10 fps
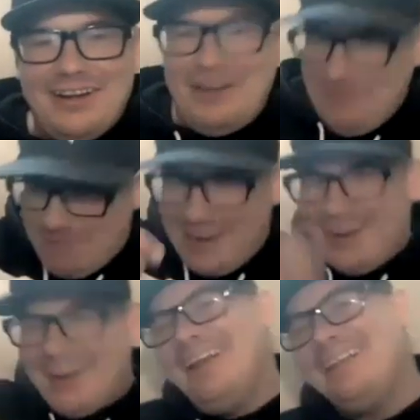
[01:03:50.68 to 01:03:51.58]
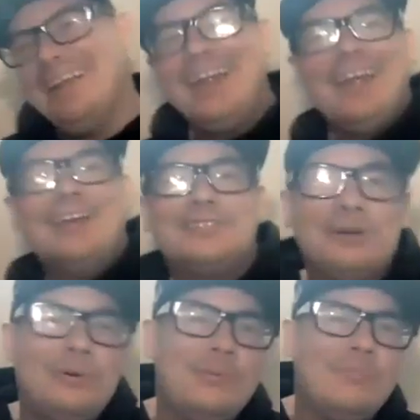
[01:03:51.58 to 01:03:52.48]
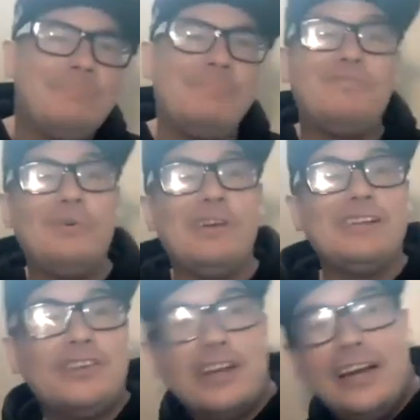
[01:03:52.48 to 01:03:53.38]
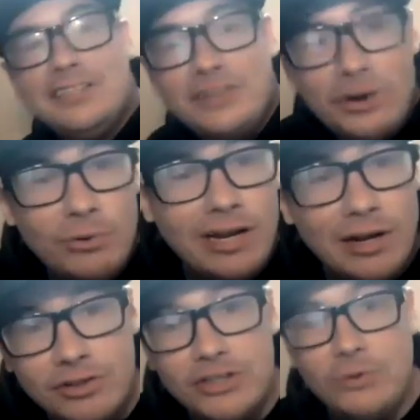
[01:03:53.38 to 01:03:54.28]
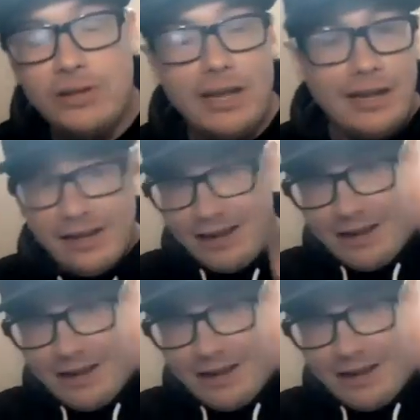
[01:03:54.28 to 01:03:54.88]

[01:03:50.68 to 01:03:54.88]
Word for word: all right, bet. I like that. So before I let you guys go now, too, like